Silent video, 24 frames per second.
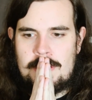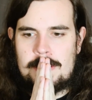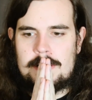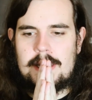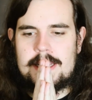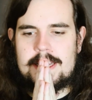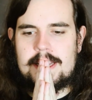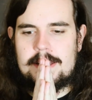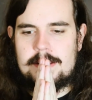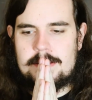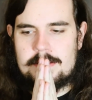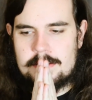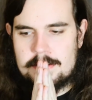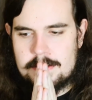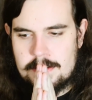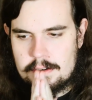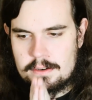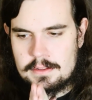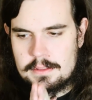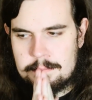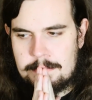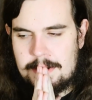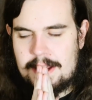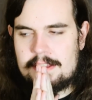Like,
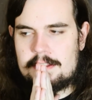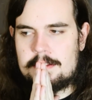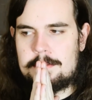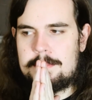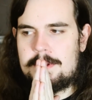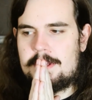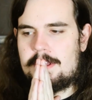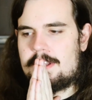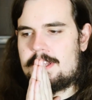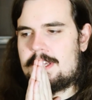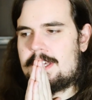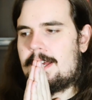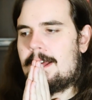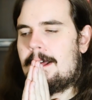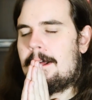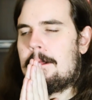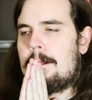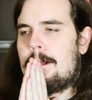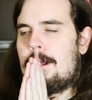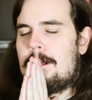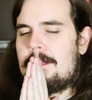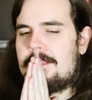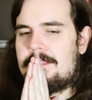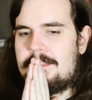consider the possibility
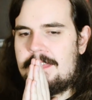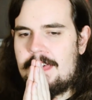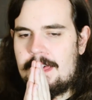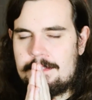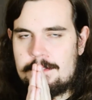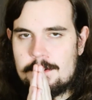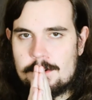that